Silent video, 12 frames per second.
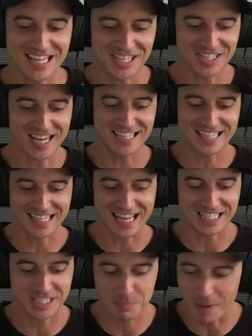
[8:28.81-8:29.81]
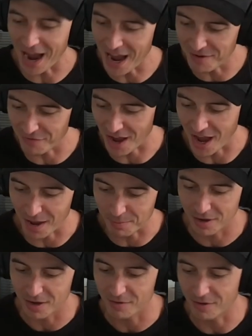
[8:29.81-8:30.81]
just has like that spy vibe,
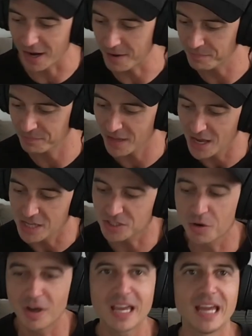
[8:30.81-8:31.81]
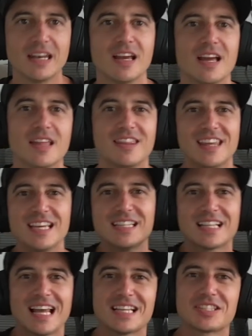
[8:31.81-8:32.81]
right? So again, these
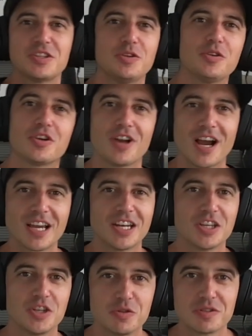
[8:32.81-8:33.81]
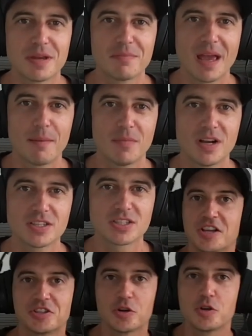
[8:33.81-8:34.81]
last 2, you're not going to use them that much.
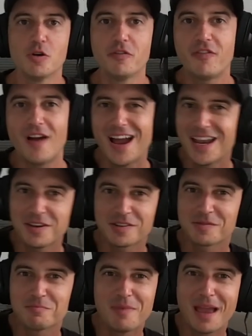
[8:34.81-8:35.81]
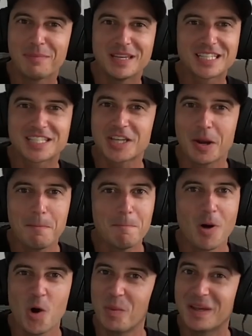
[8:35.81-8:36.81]
So you'll find maybe some
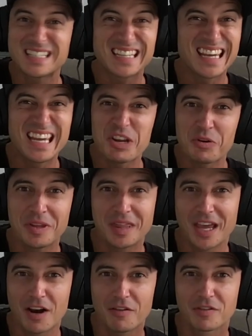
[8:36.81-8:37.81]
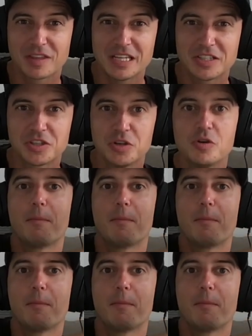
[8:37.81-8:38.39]
moments here and there for these 2,